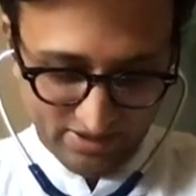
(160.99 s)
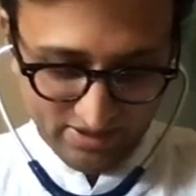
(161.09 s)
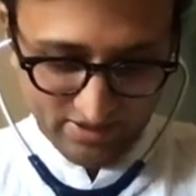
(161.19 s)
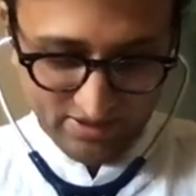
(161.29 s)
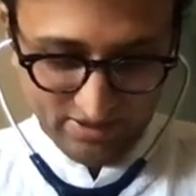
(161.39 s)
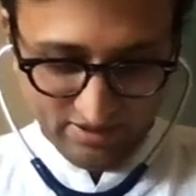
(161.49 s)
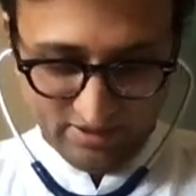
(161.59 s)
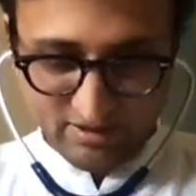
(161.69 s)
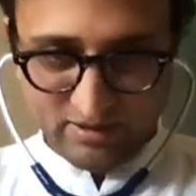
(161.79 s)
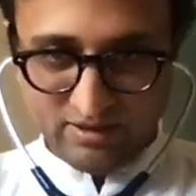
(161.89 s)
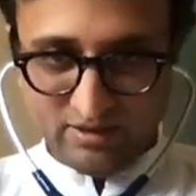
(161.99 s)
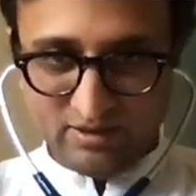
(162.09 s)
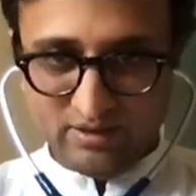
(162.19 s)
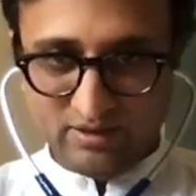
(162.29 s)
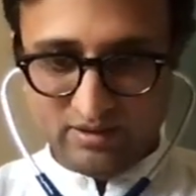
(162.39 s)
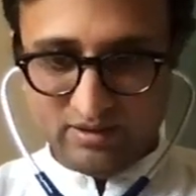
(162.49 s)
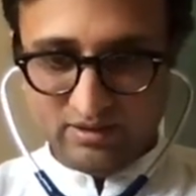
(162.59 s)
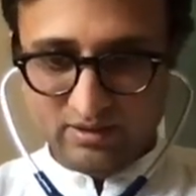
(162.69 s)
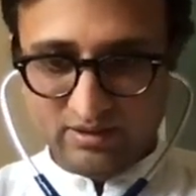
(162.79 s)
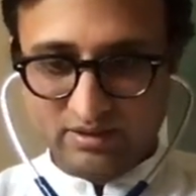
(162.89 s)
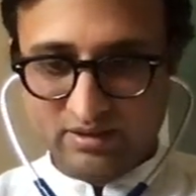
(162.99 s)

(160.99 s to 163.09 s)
(silence)